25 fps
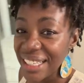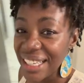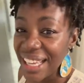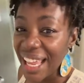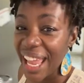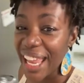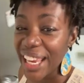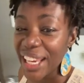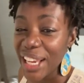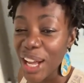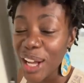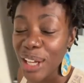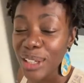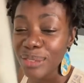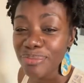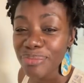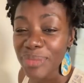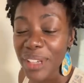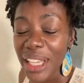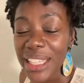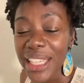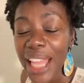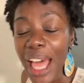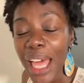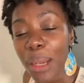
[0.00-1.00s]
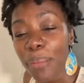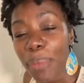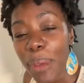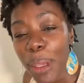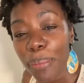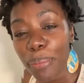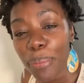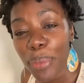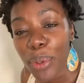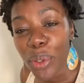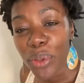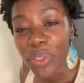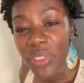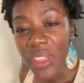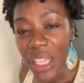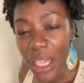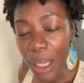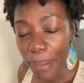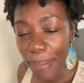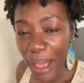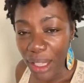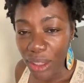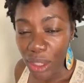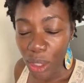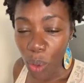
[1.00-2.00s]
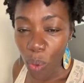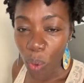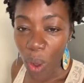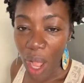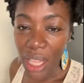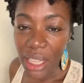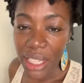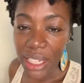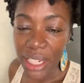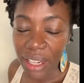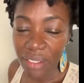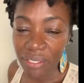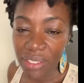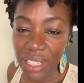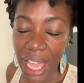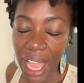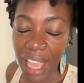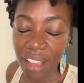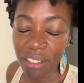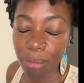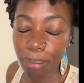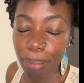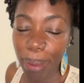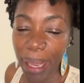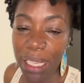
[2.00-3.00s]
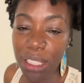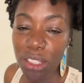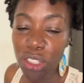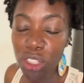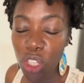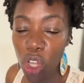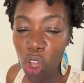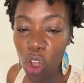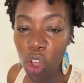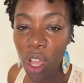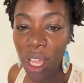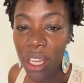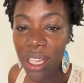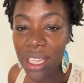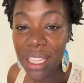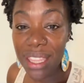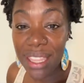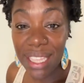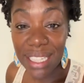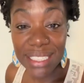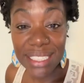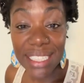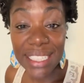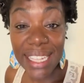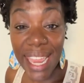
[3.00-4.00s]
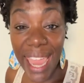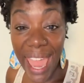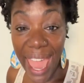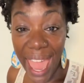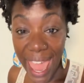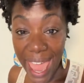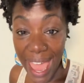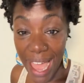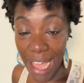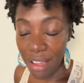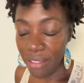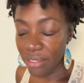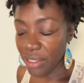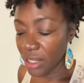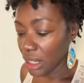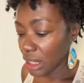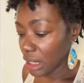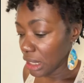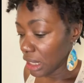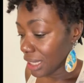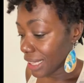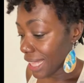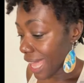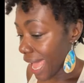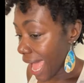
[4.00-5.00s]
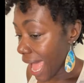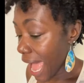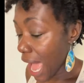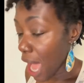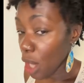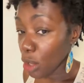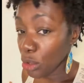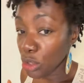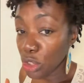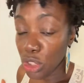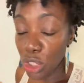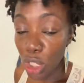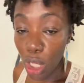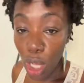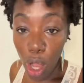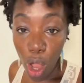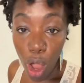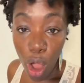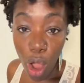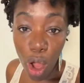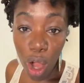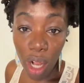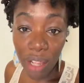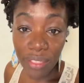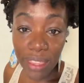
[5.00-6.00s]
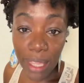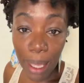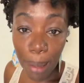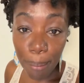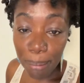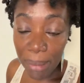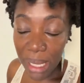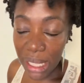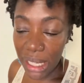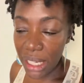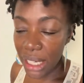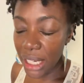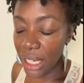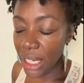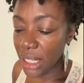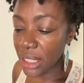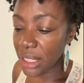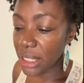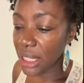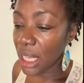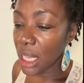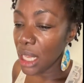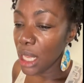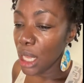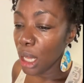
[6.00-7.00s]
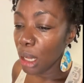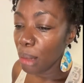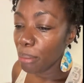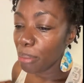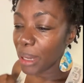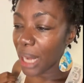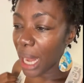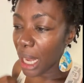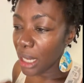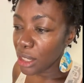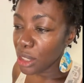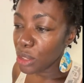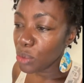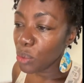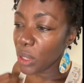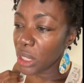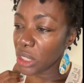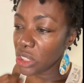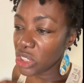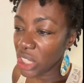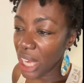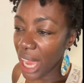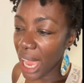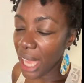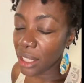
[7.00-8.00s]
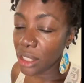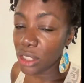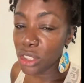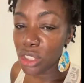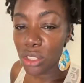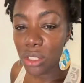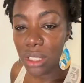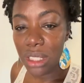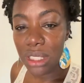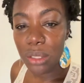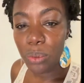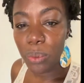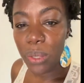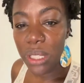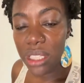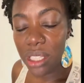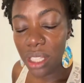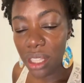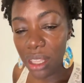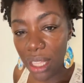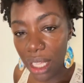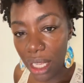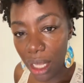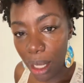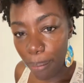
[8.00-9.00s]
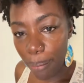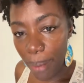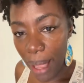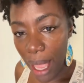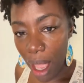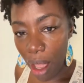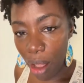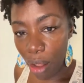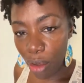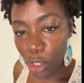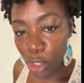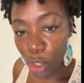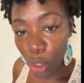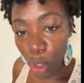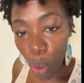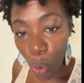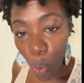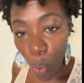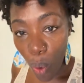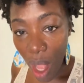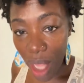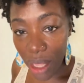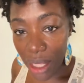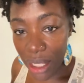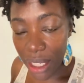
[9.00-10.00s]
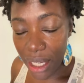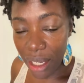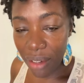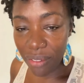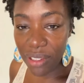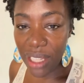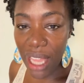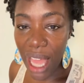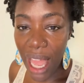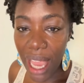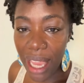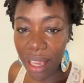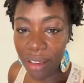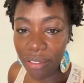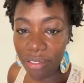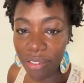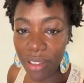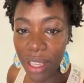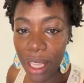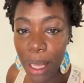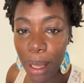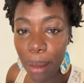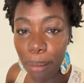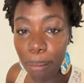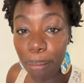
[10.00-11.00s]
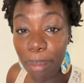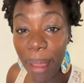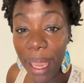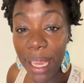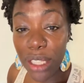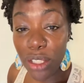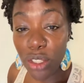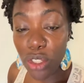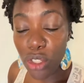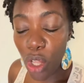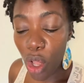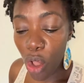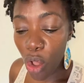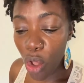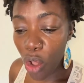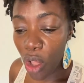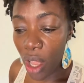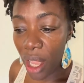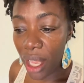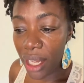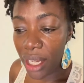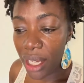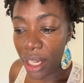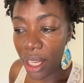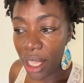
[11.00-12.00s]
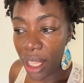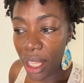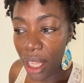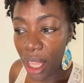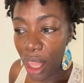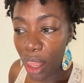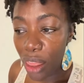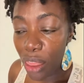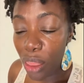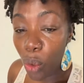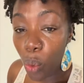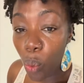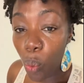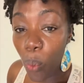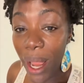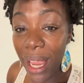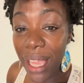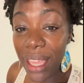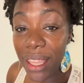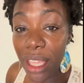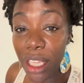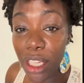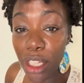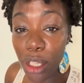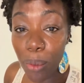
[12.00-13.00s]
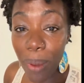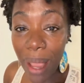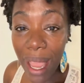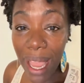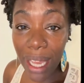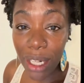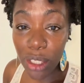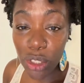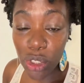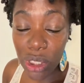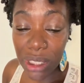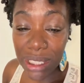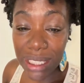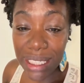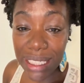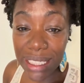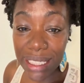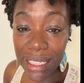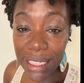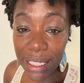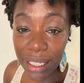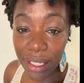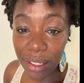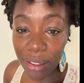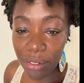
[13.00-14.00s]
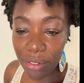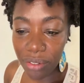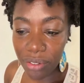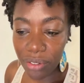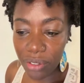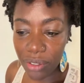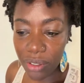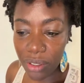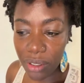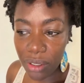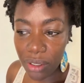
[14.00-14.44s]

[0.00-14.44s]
Hey y'all, a lot of people think about the quality of life based on the things that they have, the house, the car, the amenities. But I just want to challenge you this week to think about your quality of life based on the way that you actually live.